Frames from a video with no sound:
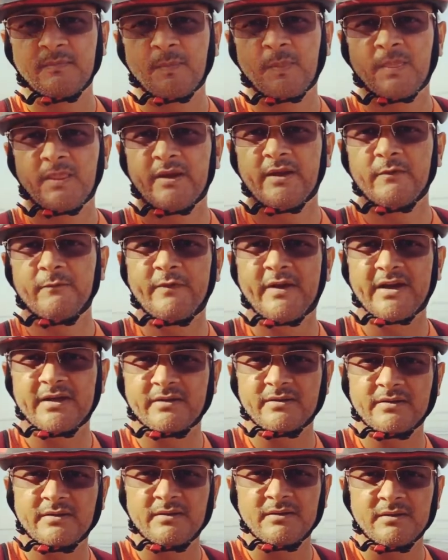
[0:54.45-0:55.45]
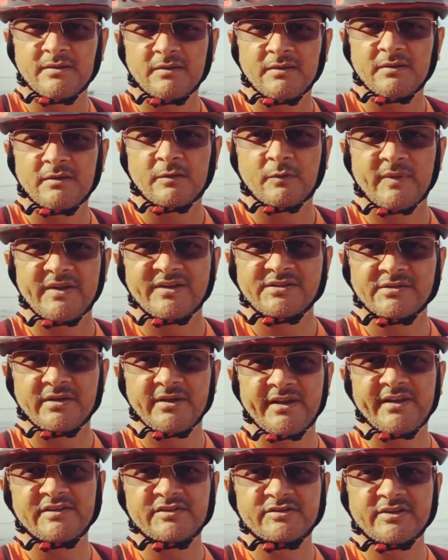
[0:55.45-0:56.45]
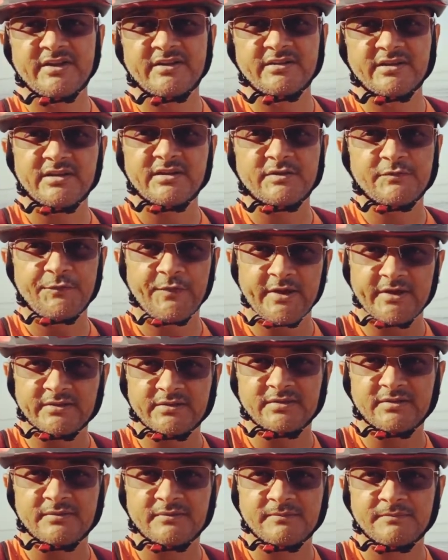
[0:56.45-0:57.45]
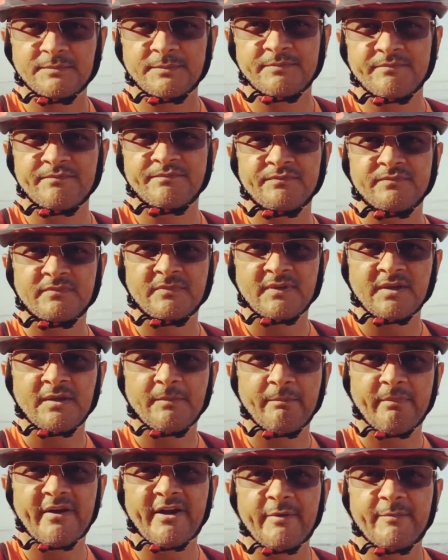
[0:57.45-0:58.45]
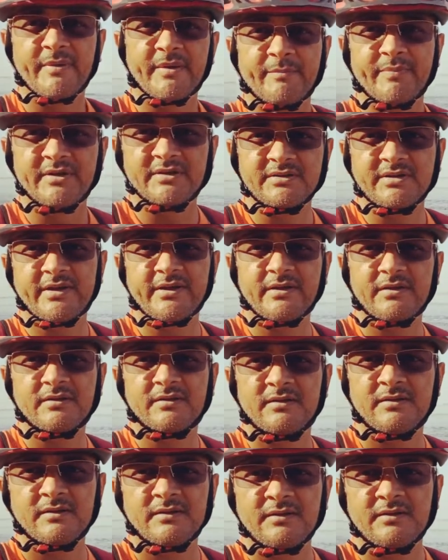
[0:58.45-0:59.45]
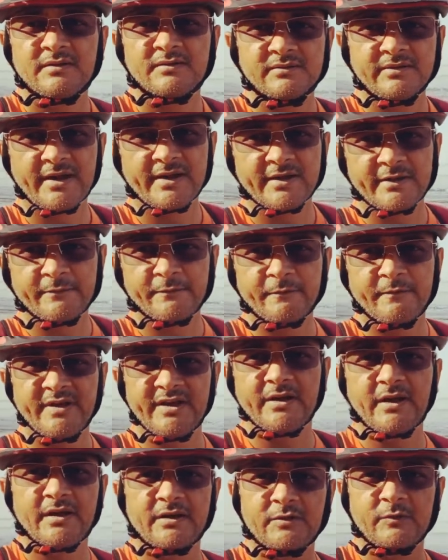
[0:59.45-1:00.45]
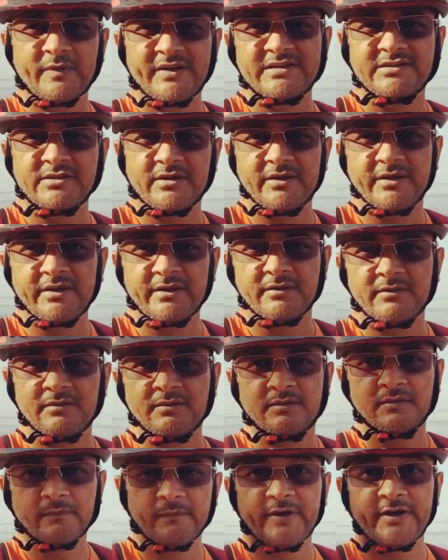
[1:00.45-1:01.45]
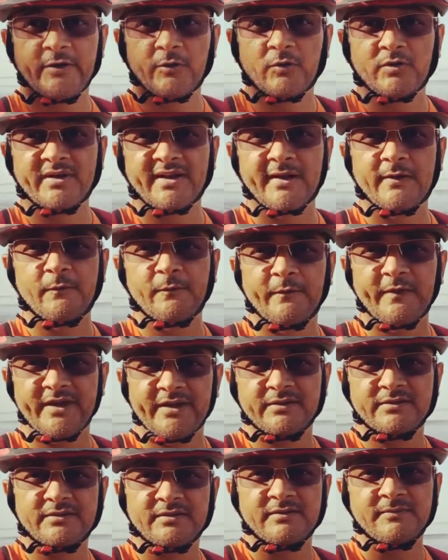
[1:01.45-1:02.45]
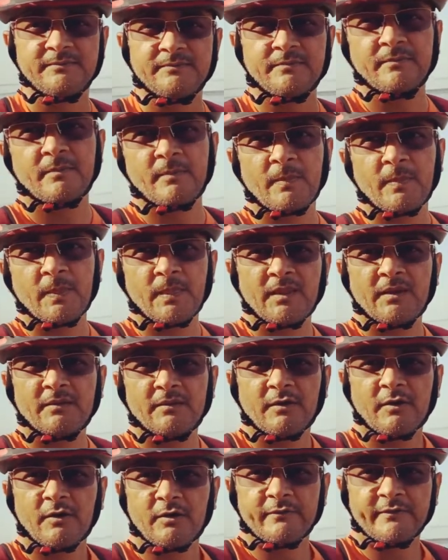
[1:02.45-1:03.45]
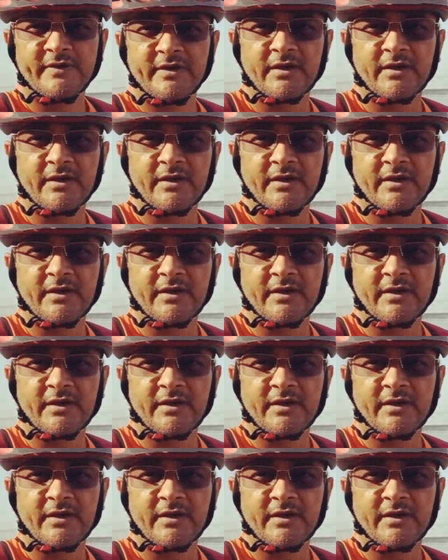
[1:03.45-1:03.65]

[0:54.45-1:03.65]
In fact, questioning strengthens faith. Many people think that if we are questioning, we don't have faith or we are